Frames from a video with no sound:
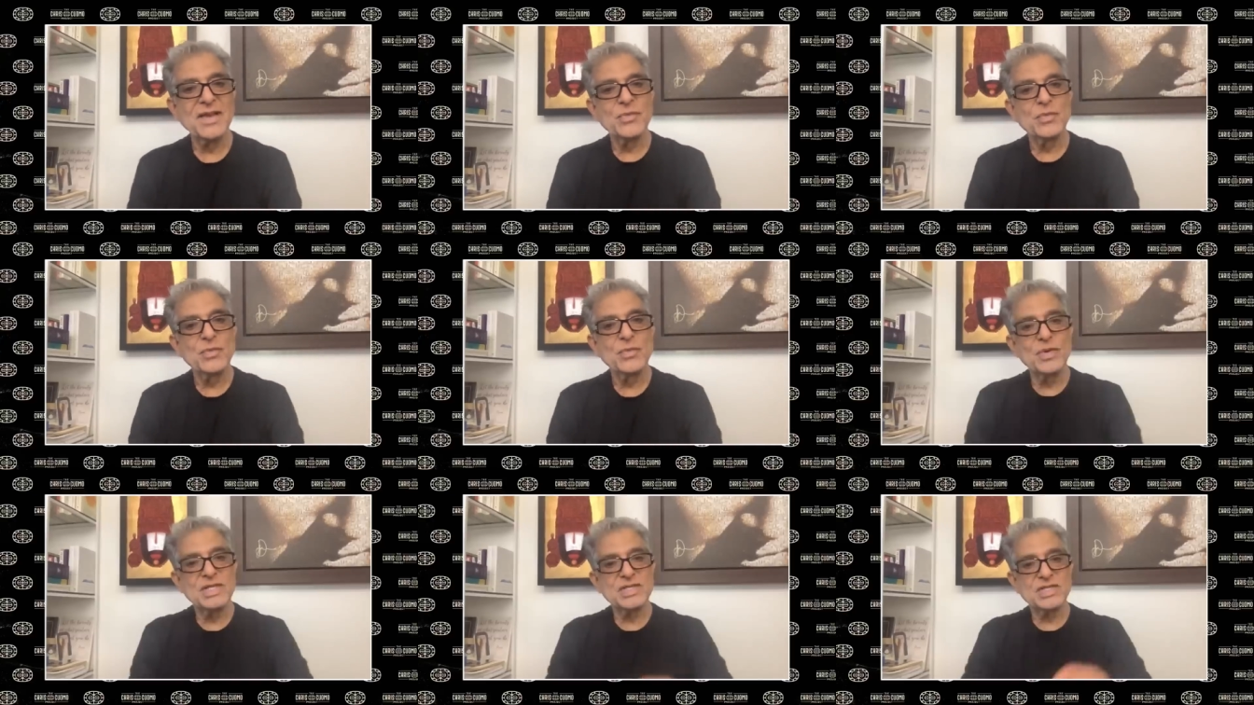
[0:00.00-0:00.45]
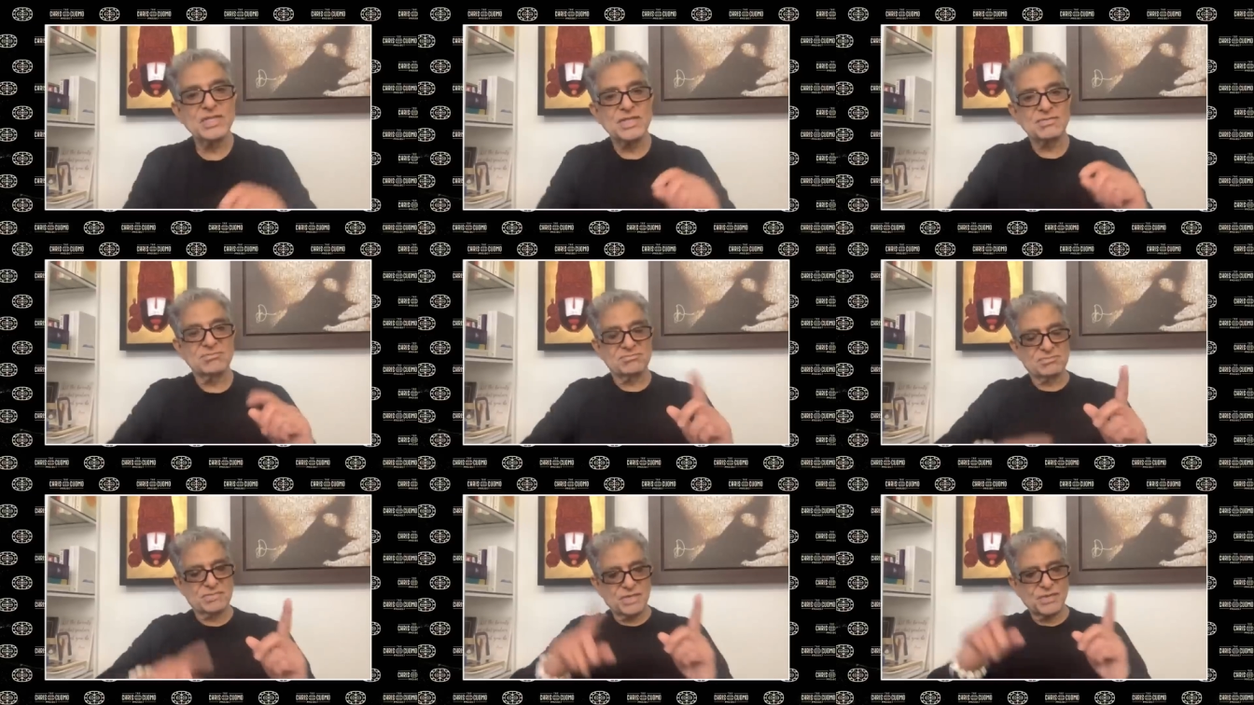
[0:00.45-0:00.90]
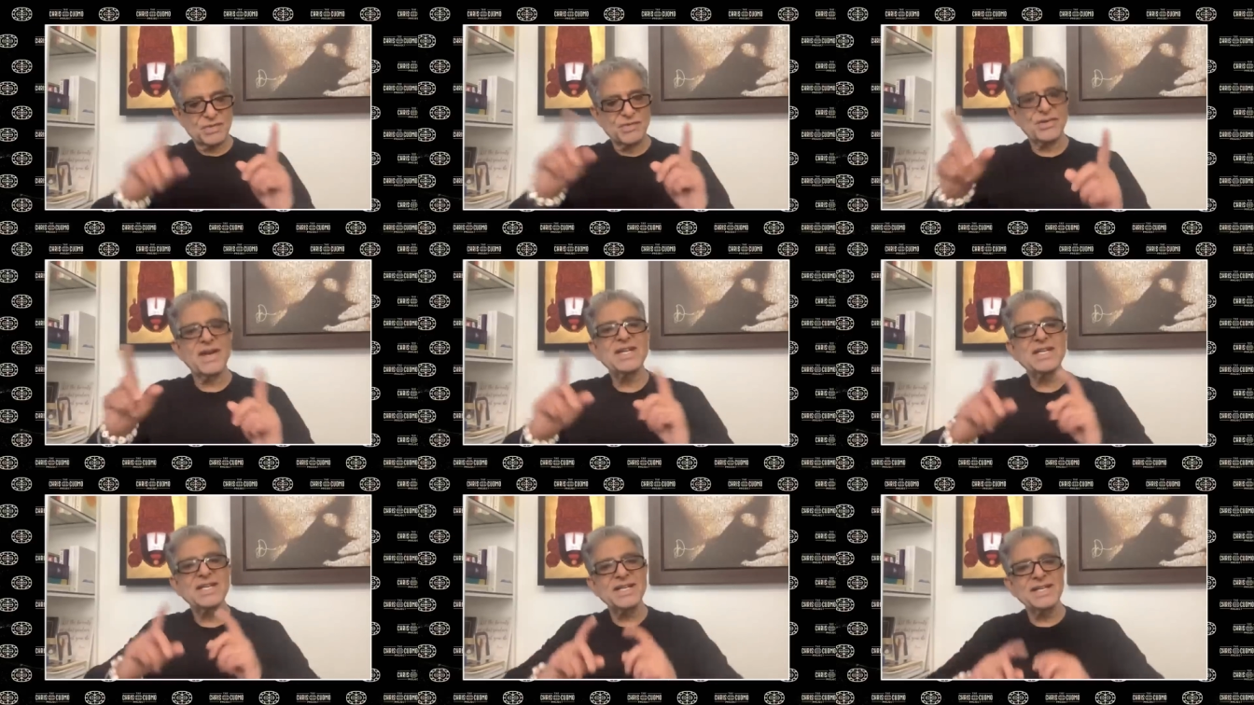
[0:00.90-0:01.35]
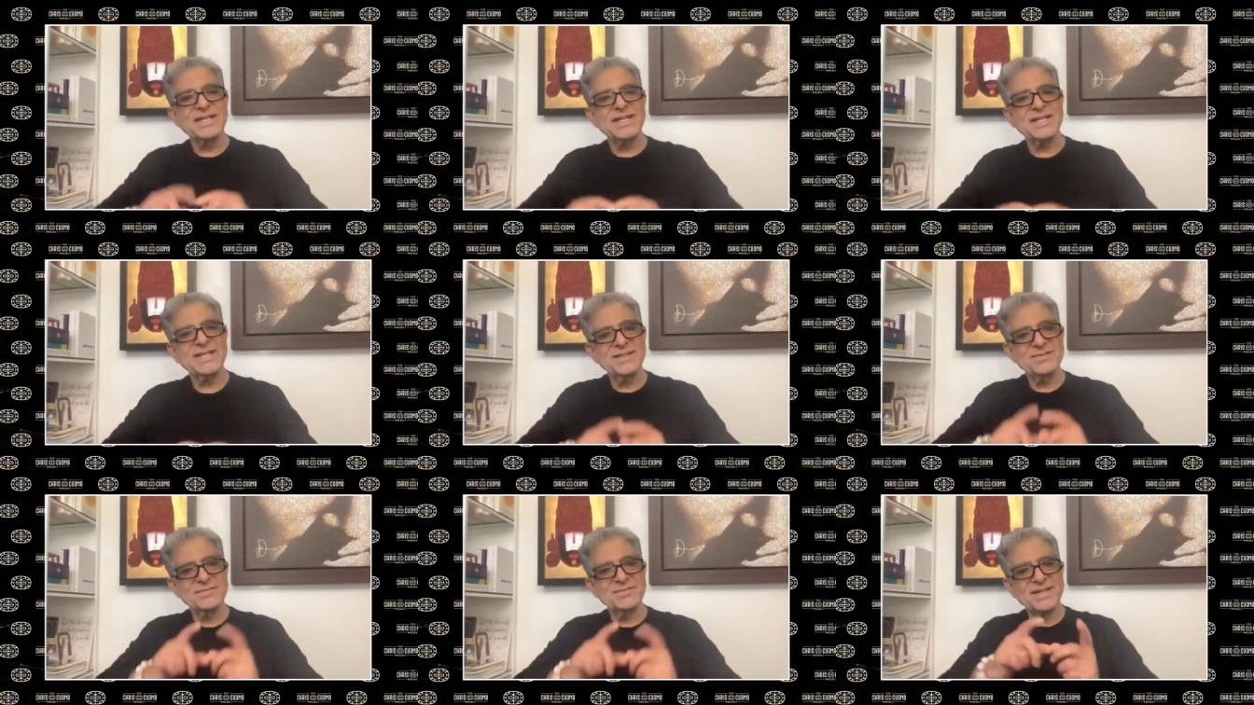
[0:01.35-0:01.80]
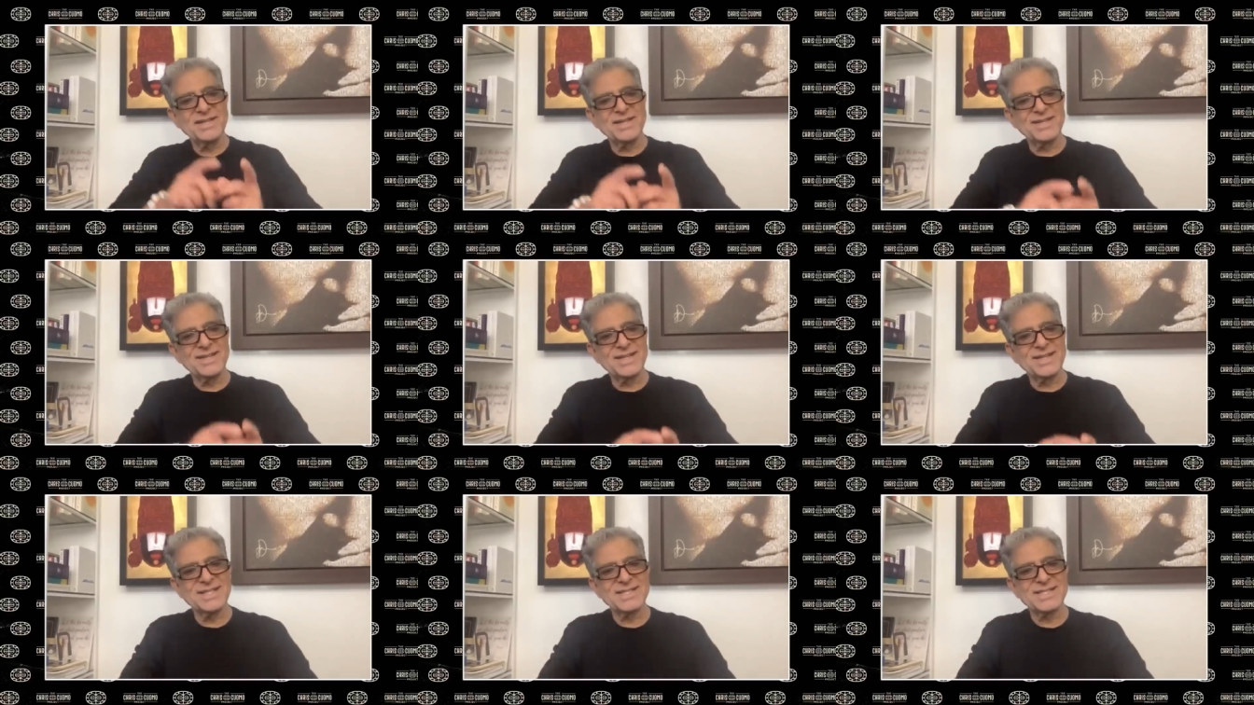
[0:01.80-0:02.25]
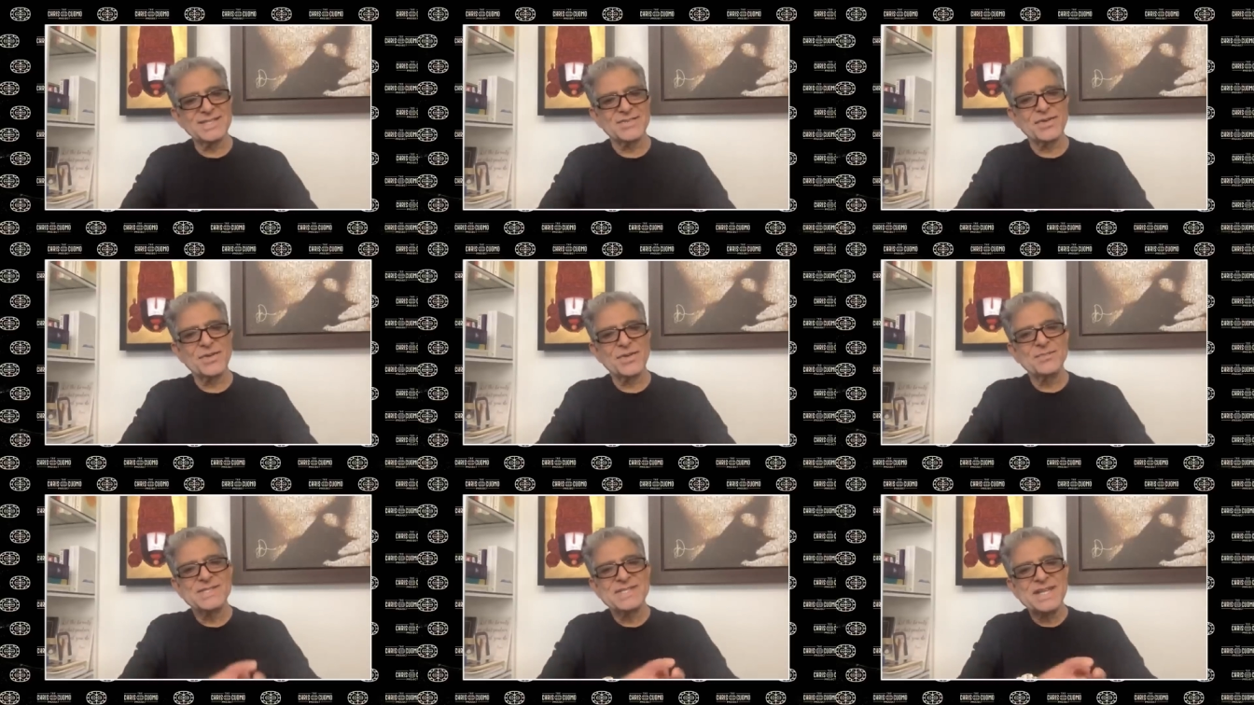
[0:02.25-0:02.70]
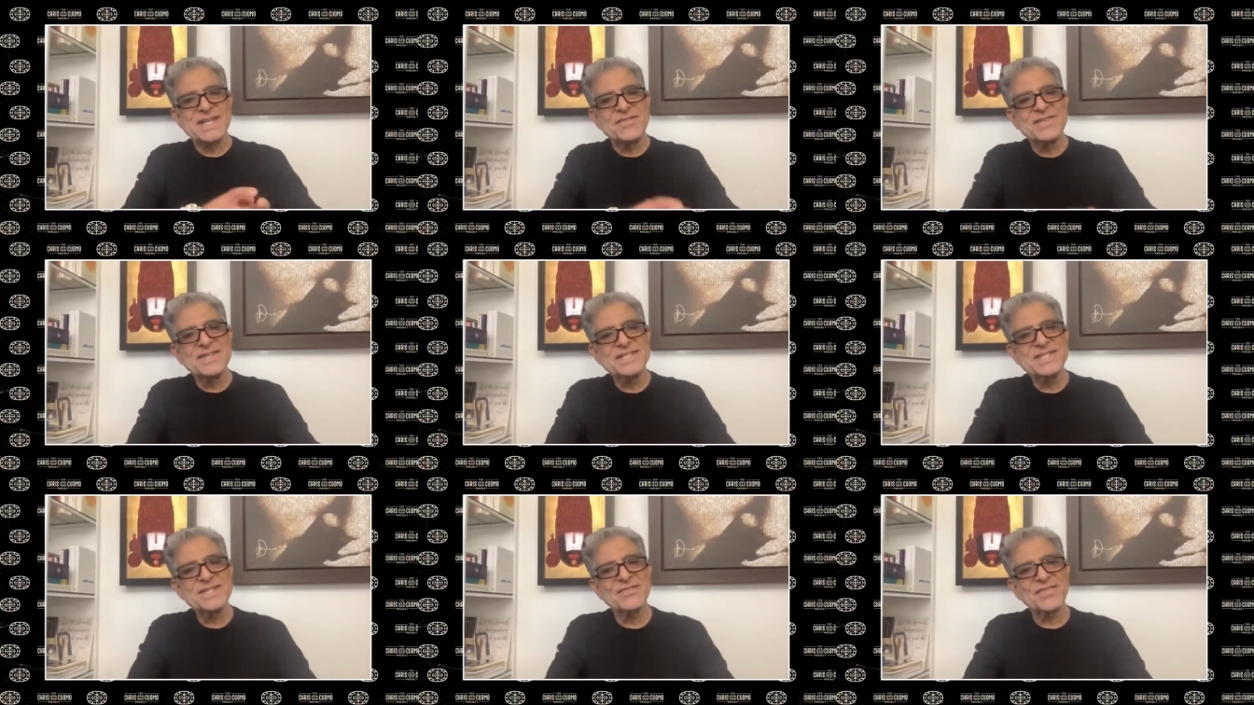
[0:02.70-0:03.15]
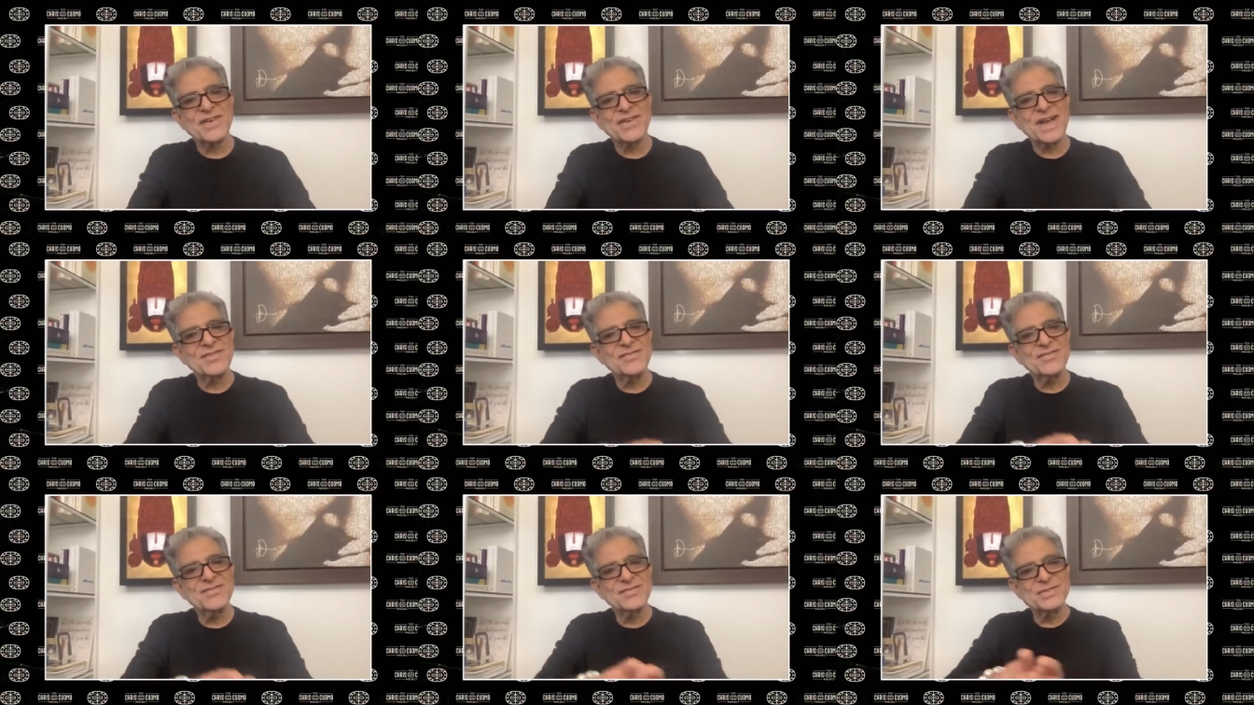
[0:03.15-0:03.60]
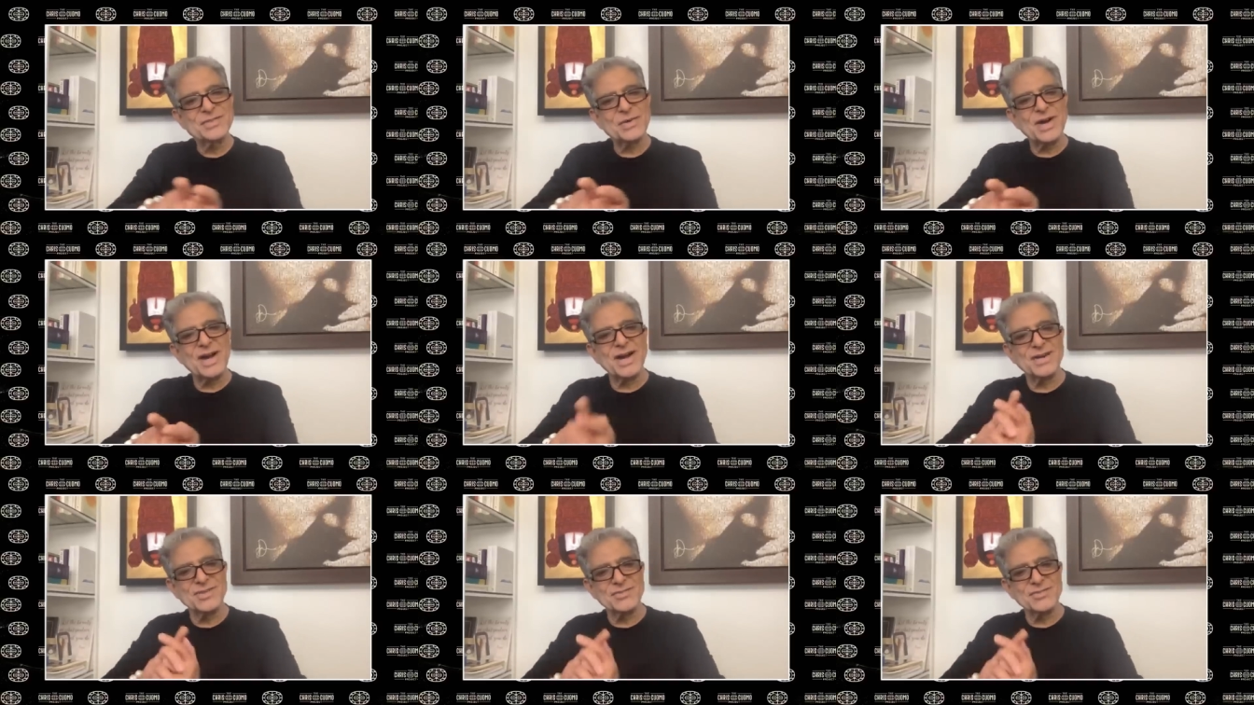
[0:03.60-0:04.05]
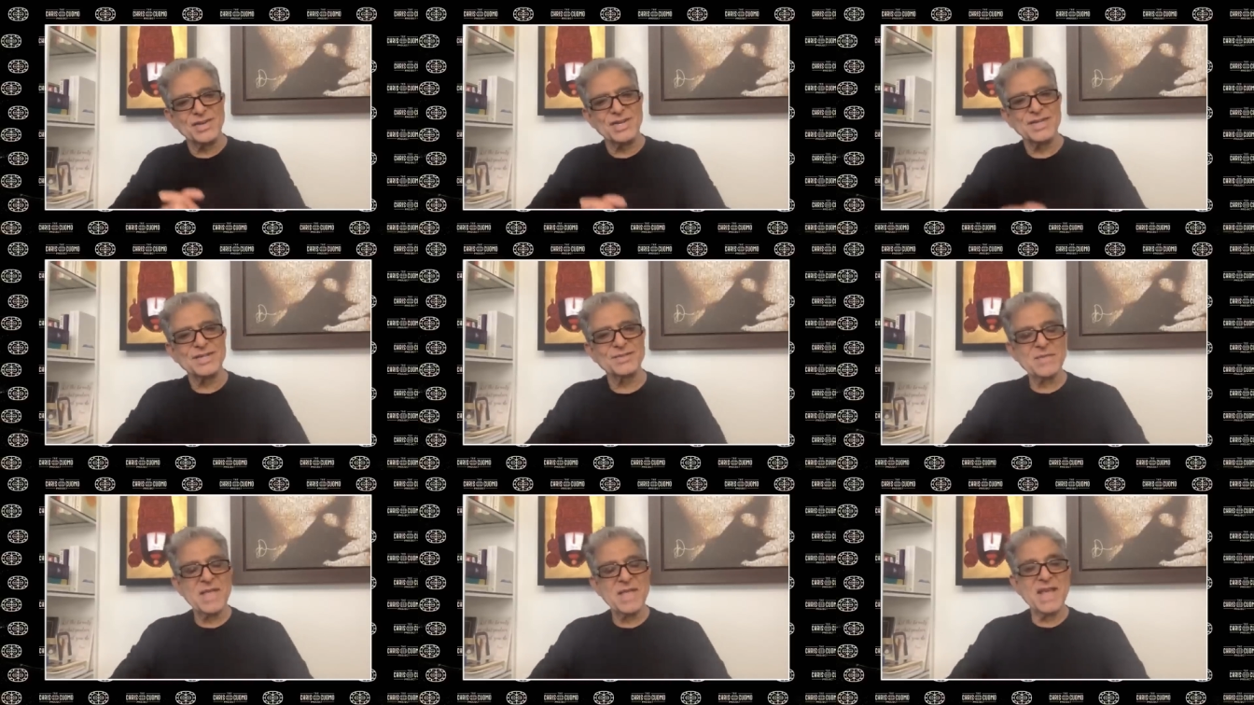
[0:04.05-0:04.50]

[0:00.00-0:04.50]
which theoretically is from 75 to 100.